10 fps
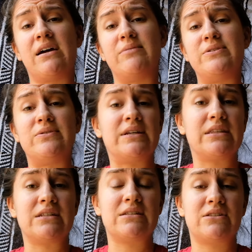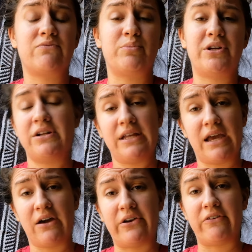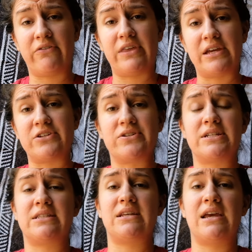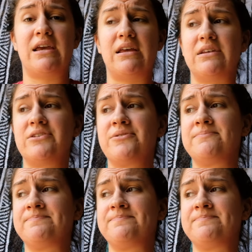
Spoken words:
I'm doing this purely out of the interest in